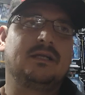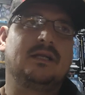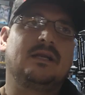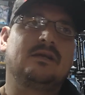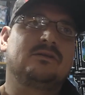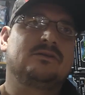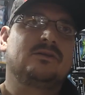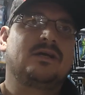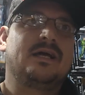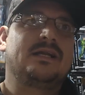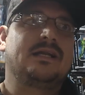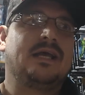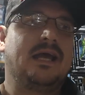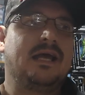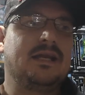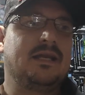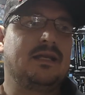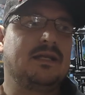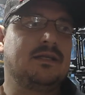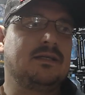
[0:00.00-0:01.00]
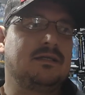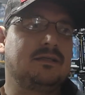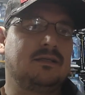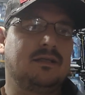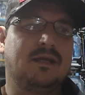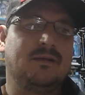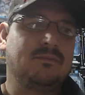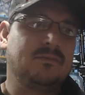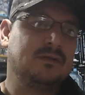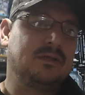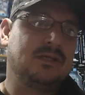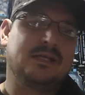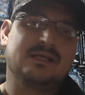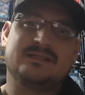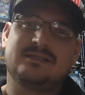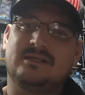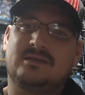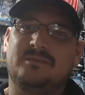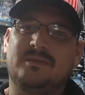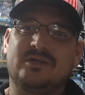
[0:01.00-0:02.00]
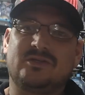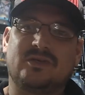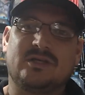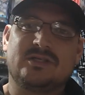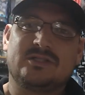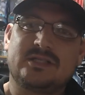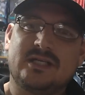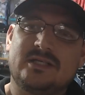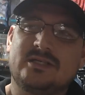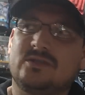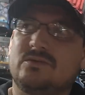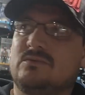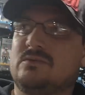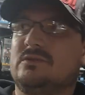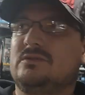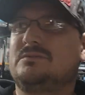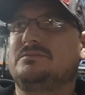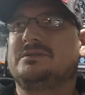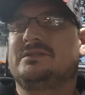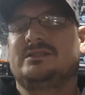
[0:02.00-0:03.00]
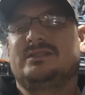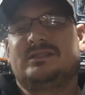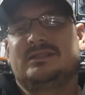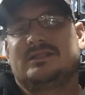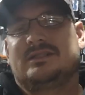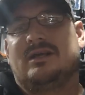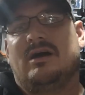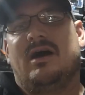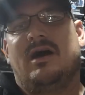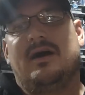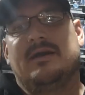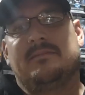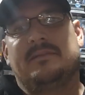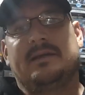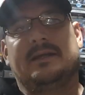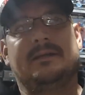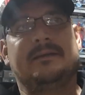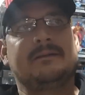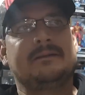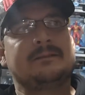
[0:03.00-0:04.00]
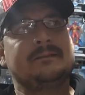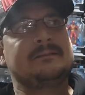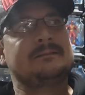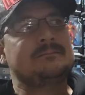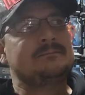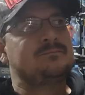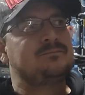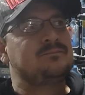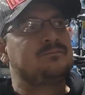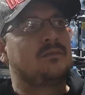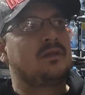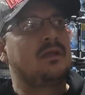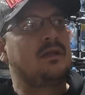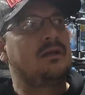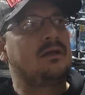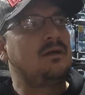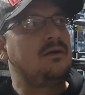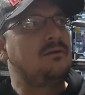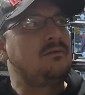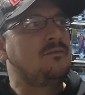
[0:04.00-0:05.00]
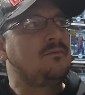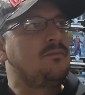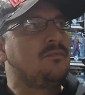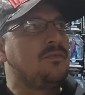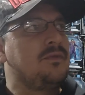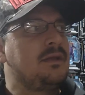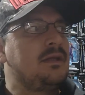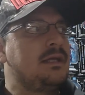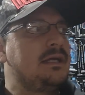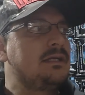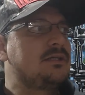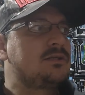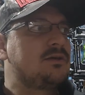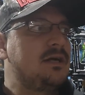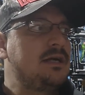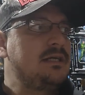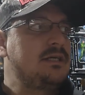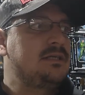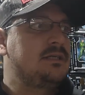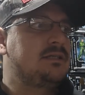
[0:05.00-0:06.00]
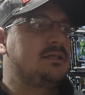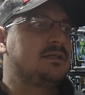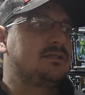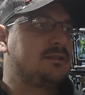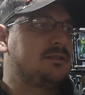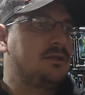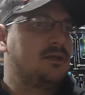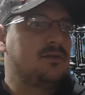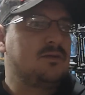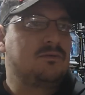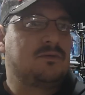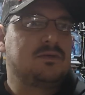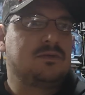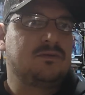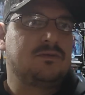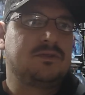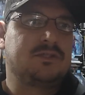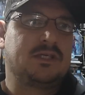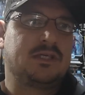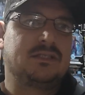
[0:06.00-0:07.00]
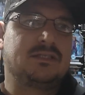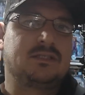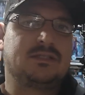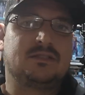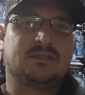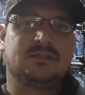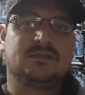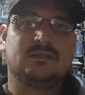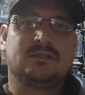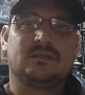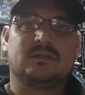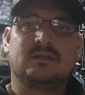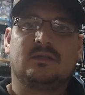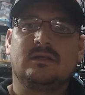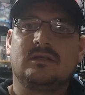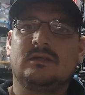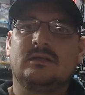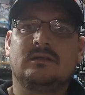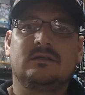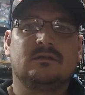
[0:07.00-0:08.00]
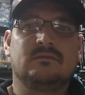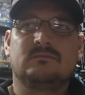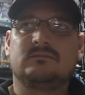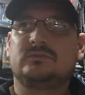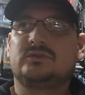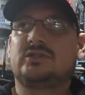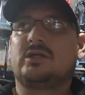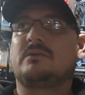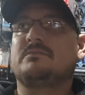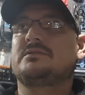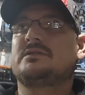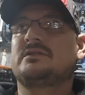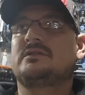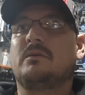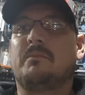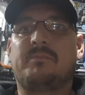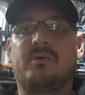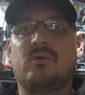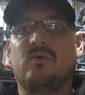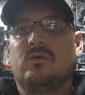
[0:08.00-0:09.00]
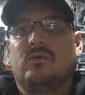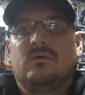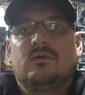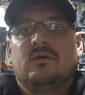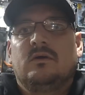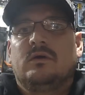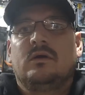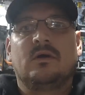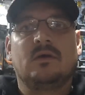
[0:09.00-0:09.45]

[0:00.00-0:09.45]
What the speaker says: don't know how to edit, and like I said, I'm not trying to change the world, but good God, man, you know, it's crazy. And there's another one where a chick just jumps in the pool.